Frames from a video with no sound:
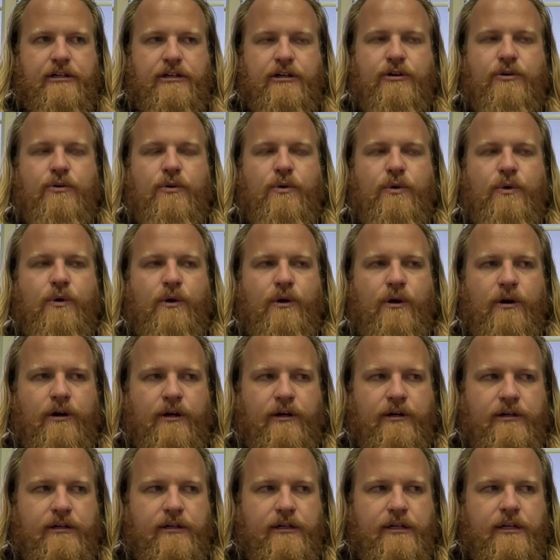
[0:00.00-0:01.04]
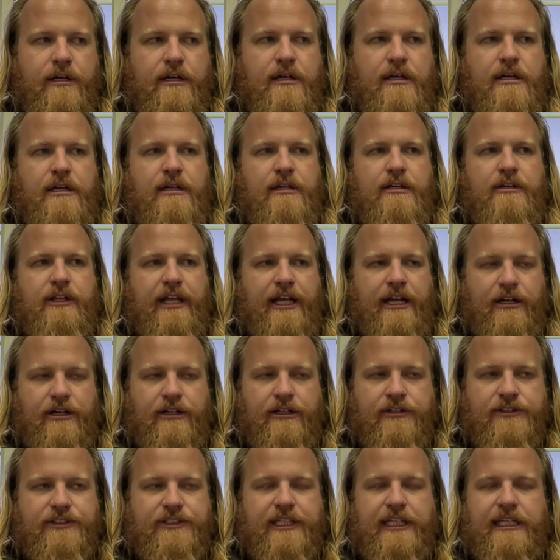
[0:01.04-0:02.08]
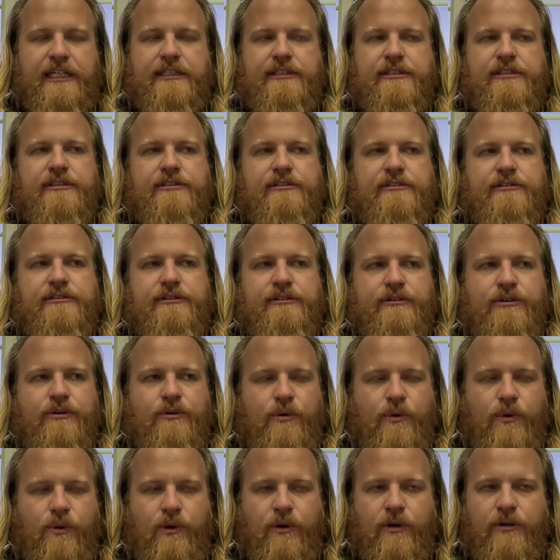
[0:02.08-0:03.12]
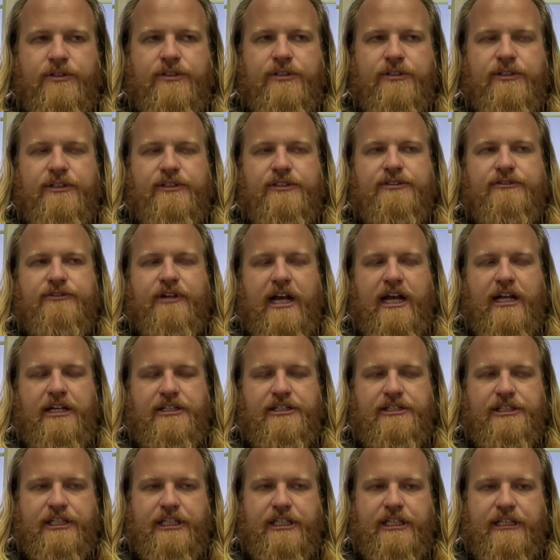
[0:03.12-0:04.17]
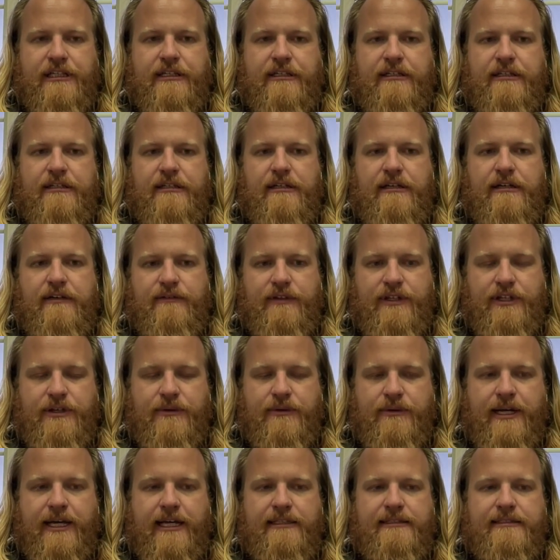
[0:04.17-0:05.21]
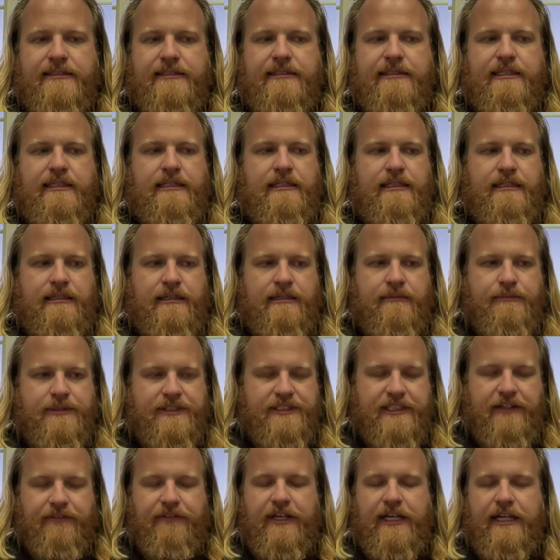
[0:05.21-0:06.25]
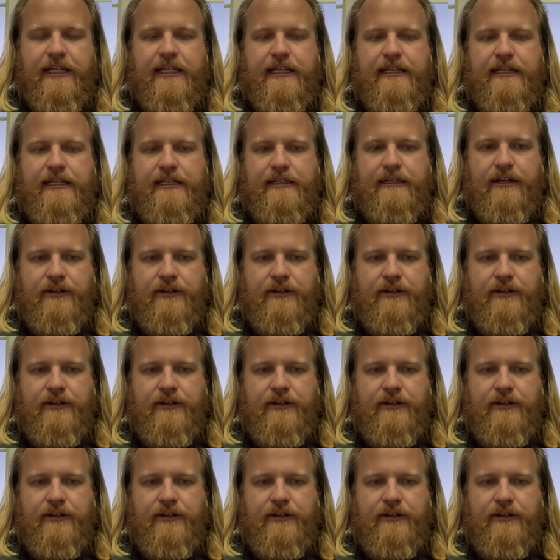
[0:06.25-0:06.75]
core, like undersea is core to the strategy of the U.S. in the Pacific and in